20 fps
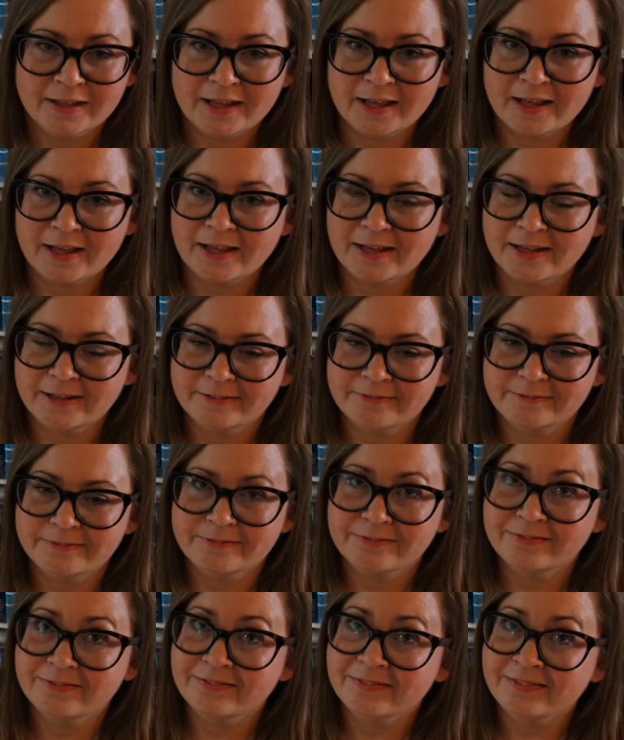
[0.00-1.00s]

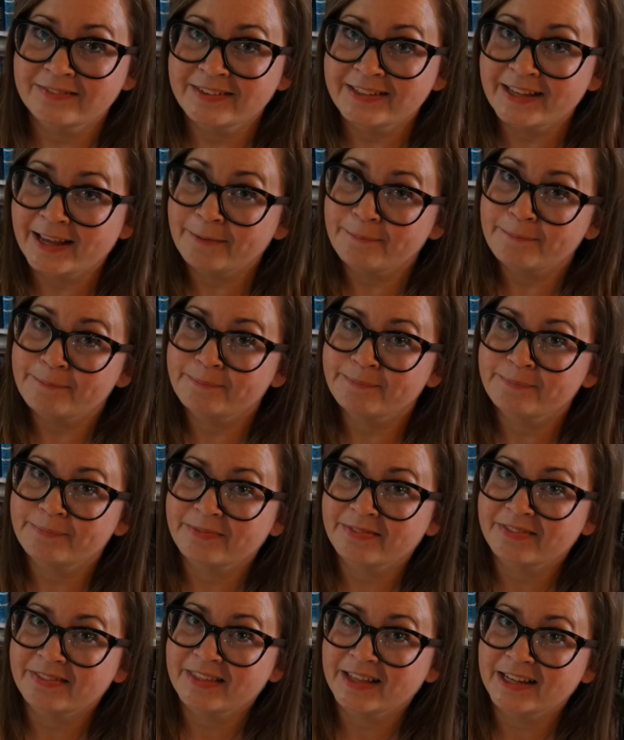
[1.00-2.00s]
And yeah,
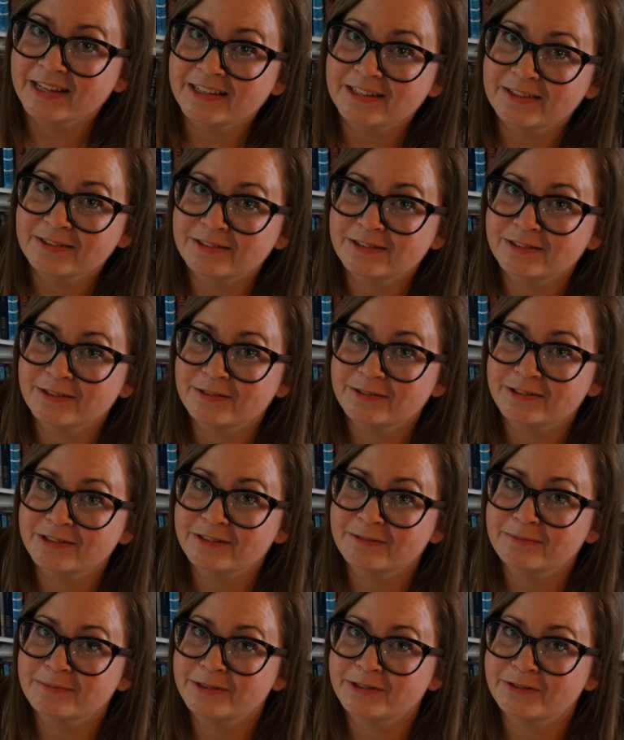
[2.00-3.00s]
thank you so
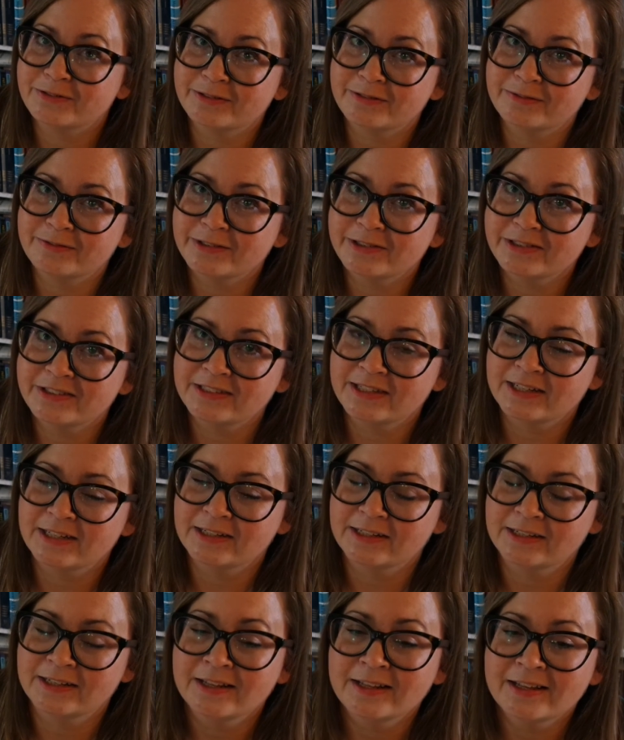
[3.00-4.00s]
much for
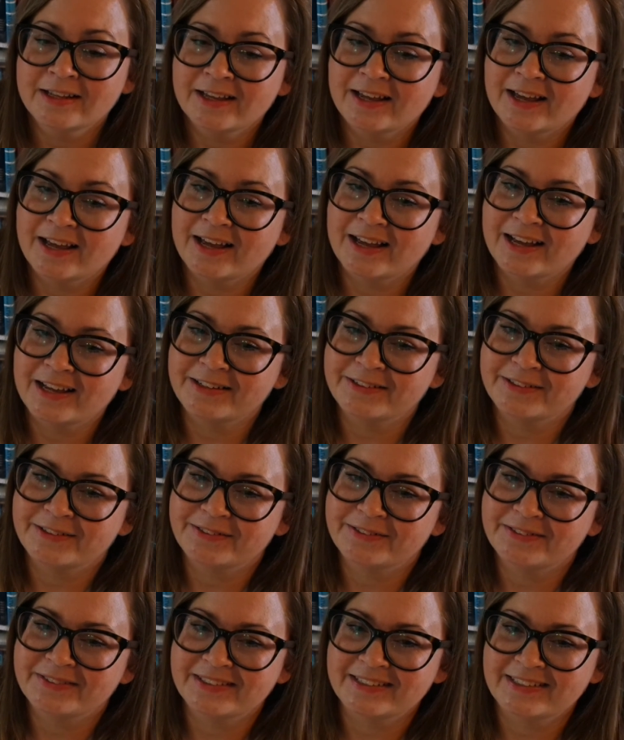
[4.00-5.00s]
watching, and
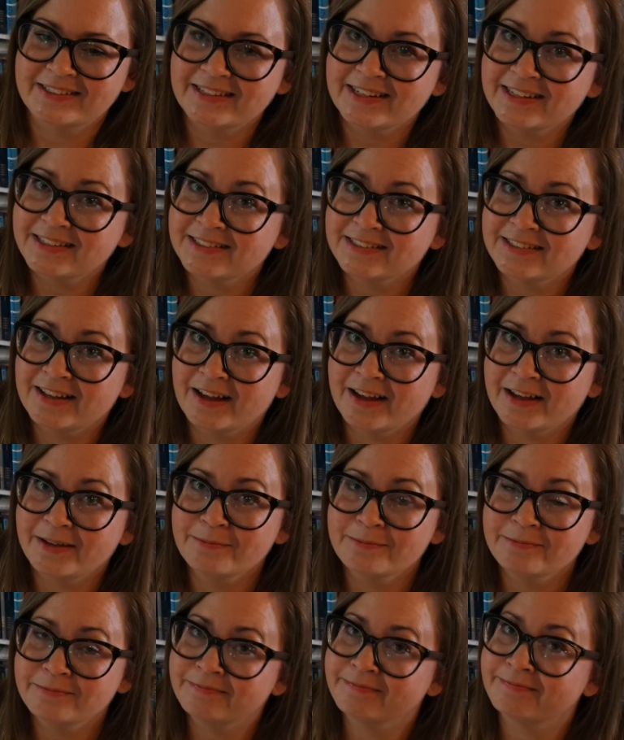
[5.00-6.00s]
until next
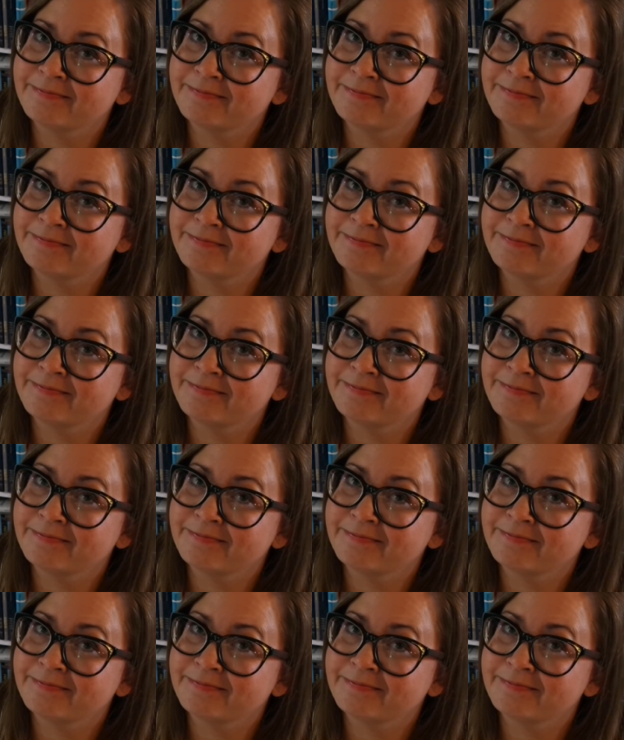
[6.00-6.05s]
time,